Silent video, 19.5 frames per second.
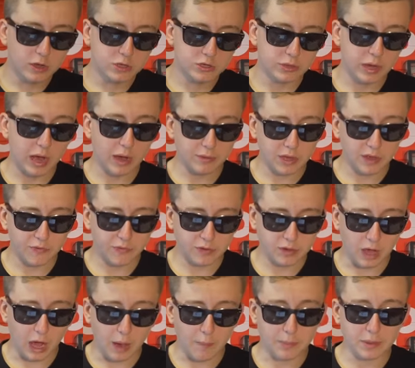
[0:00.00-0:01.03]
So I'll
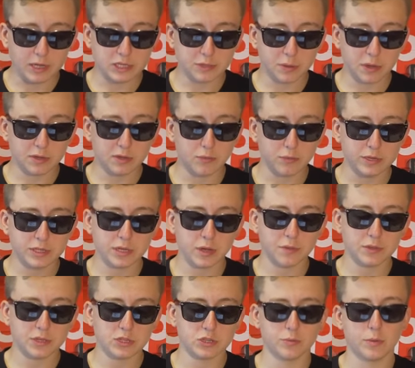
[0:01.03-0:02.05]
definitely cop it. Expect to resell
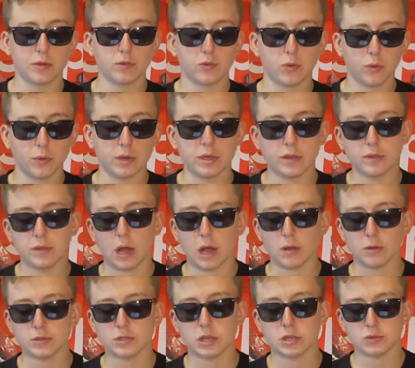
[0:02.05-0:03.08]
on this is about twenty
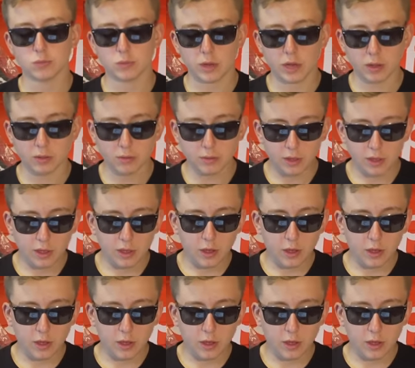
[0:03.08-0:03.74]
dollars as well.